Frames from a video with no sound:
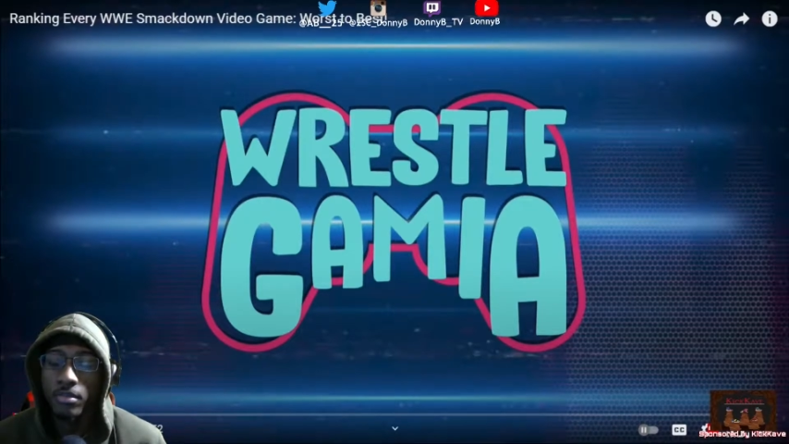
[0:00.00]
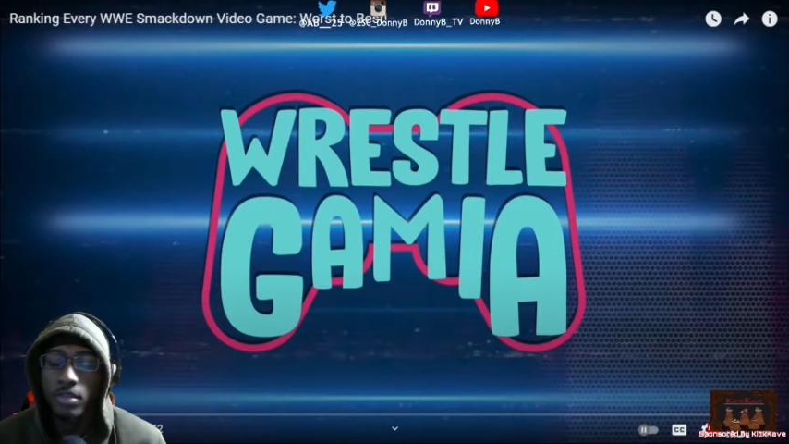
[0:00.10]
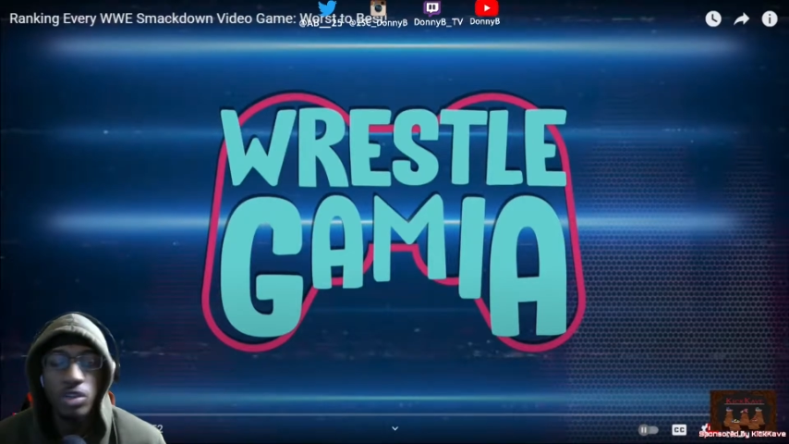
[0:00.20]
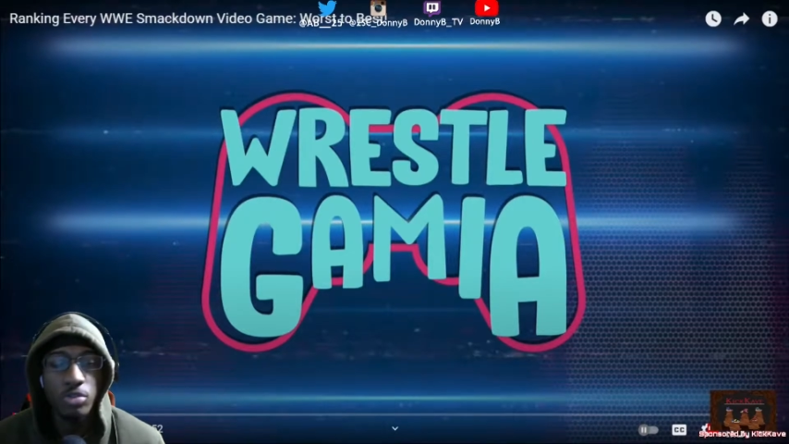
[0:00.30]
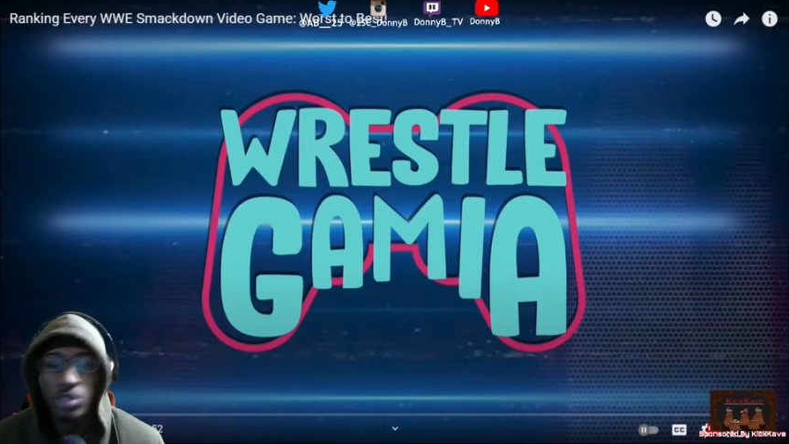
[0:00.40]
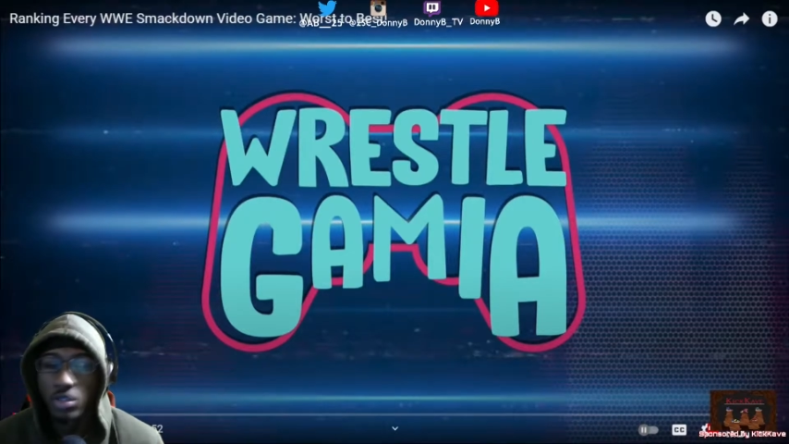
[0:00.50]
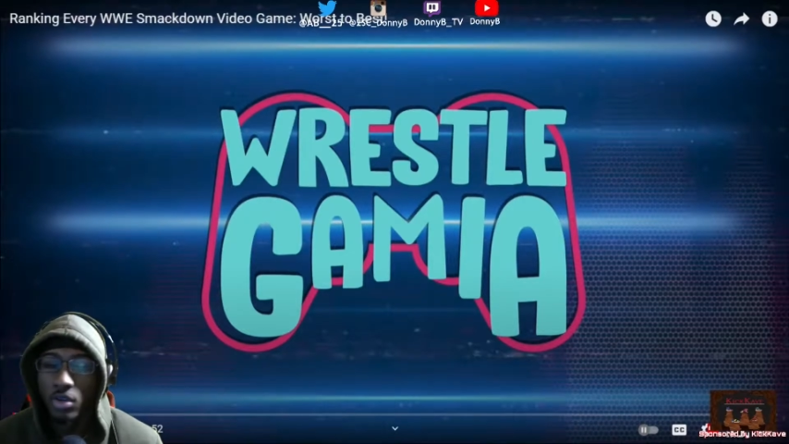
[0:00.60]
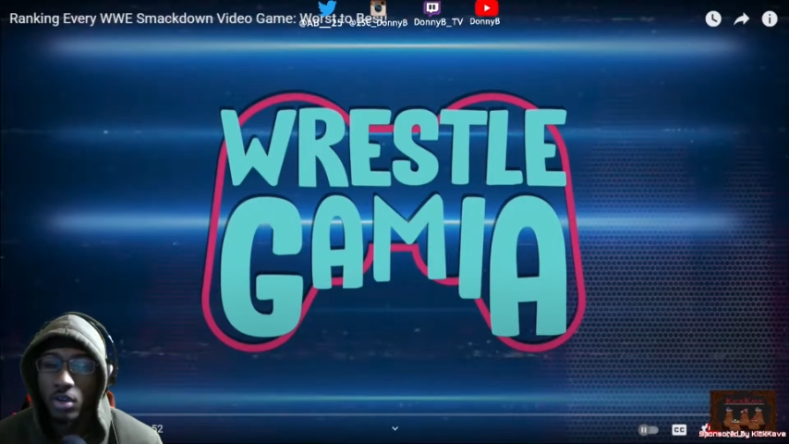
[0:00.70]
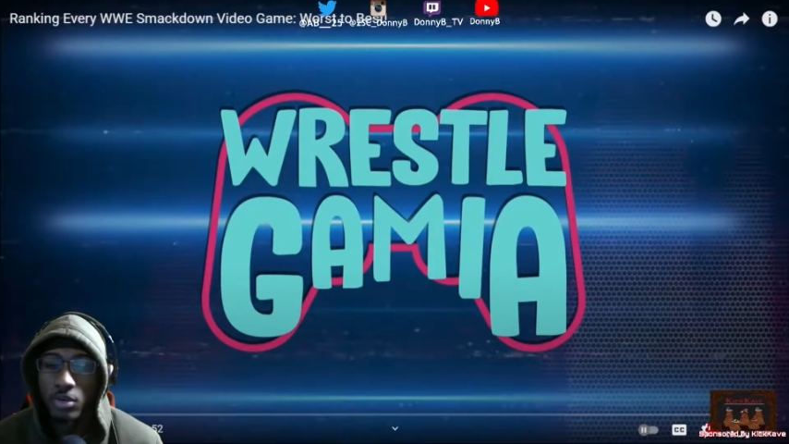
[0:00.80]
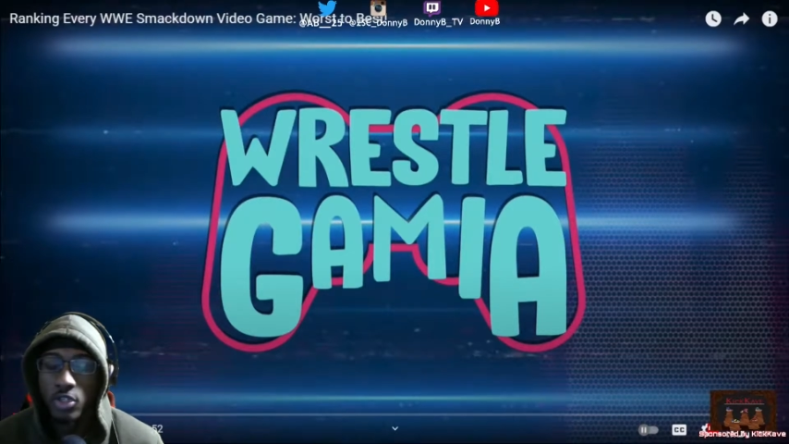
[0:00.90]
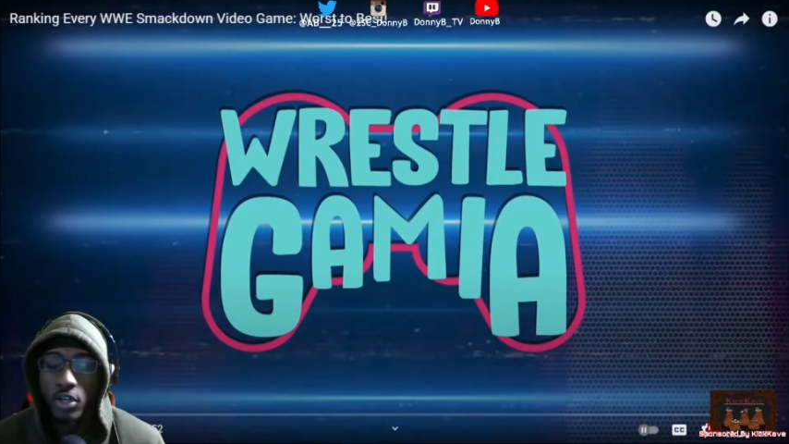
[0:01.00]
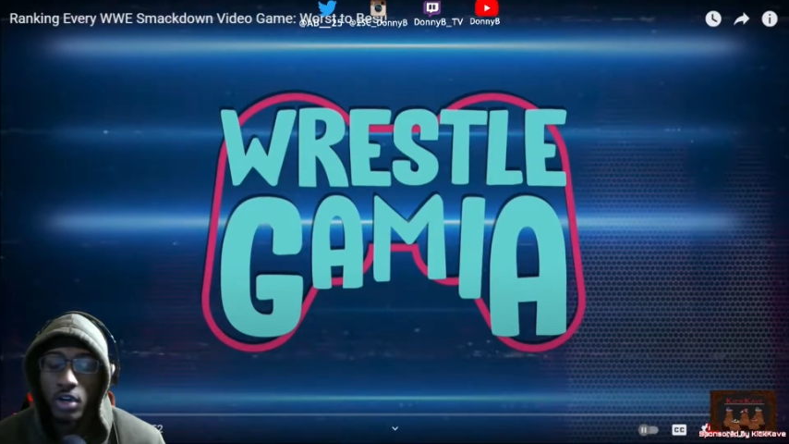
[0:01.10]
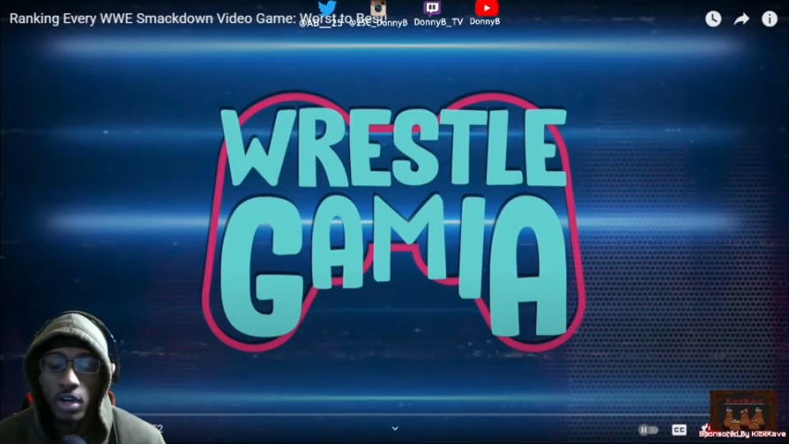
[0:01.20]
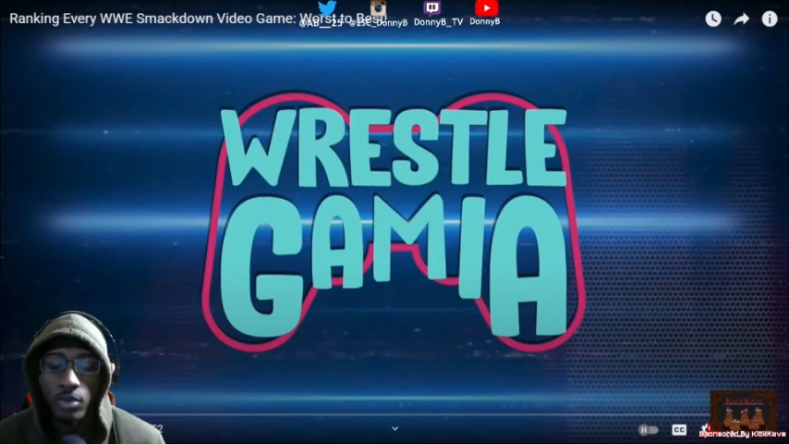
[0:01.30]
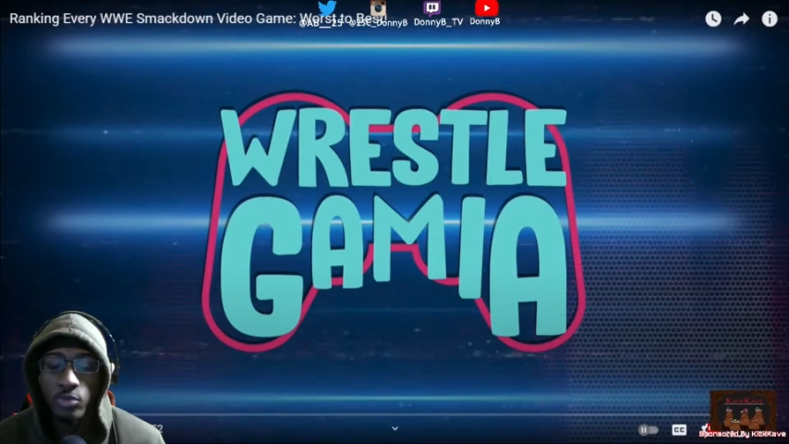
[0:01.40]
You know, especially when I was younger
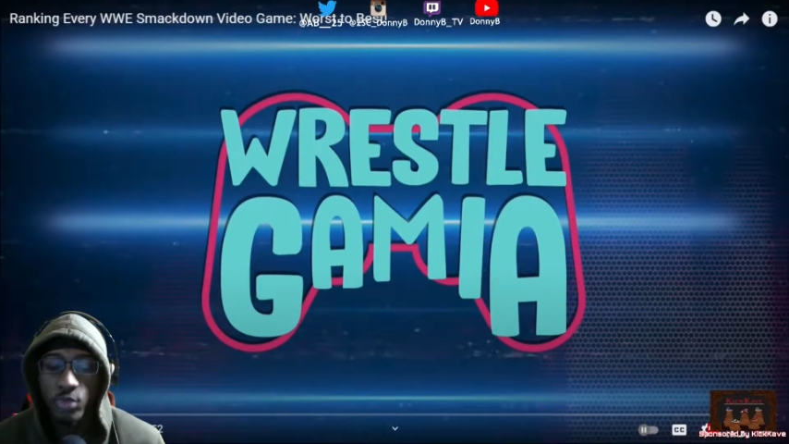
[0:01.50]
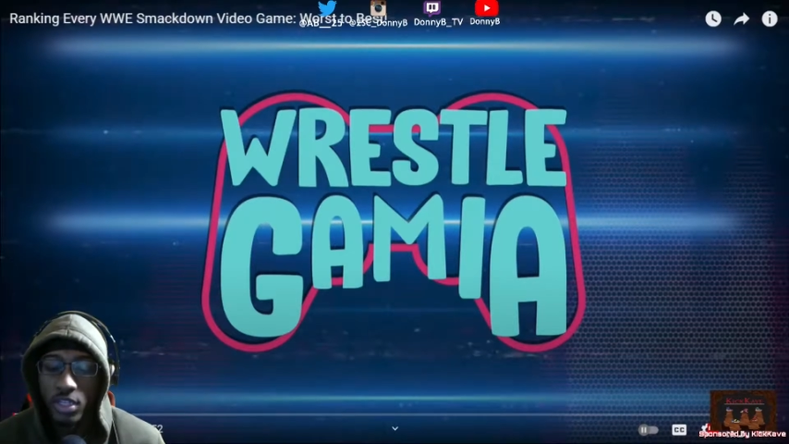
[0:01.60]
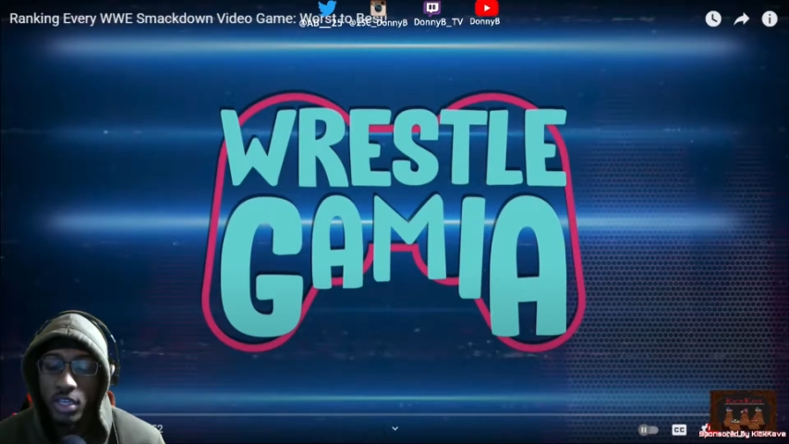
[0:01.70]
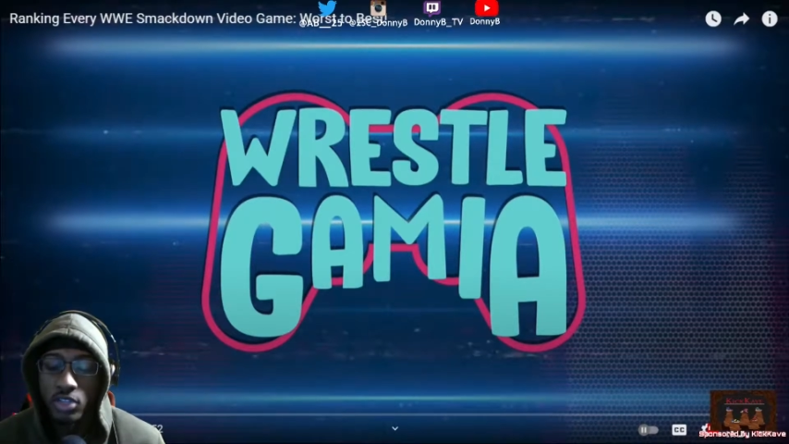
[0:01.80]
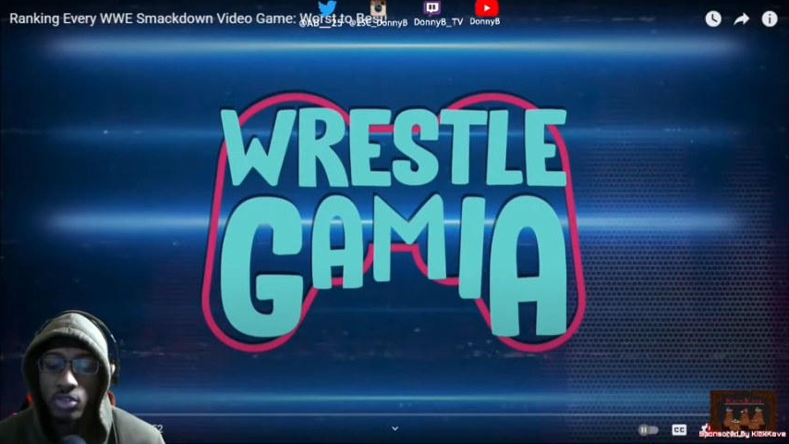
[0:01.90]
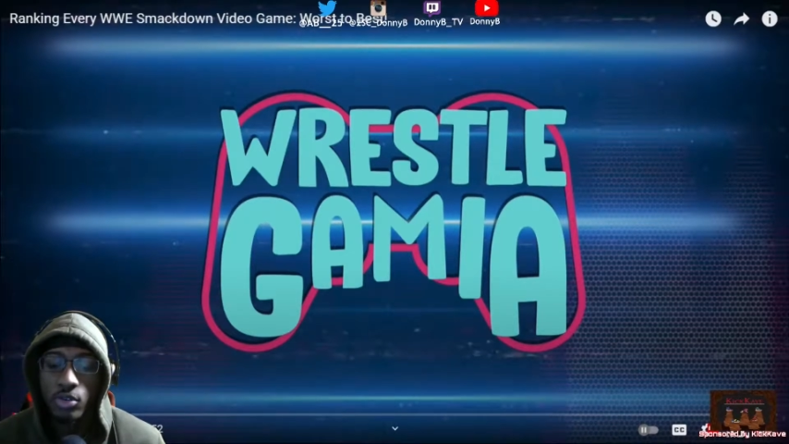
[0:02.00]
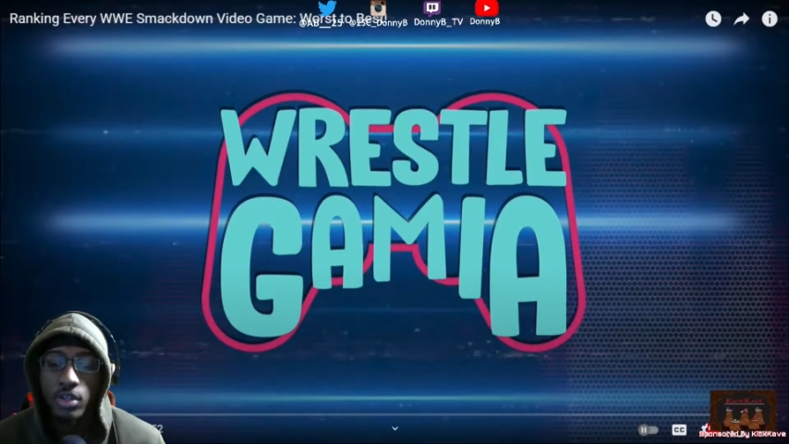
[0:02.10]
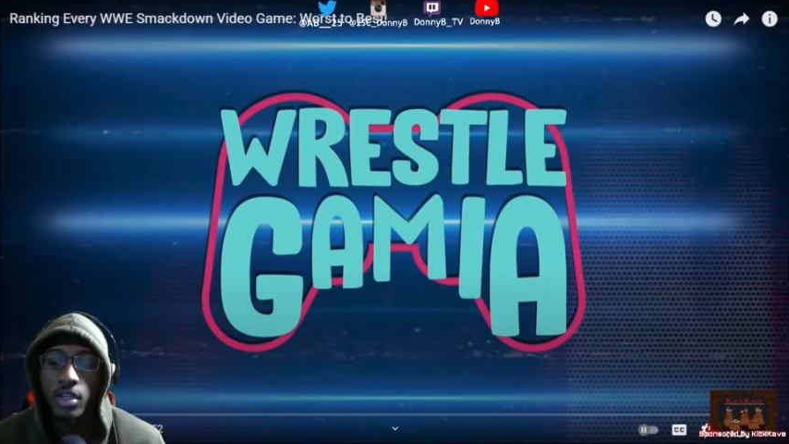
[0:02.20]
and I was really into it.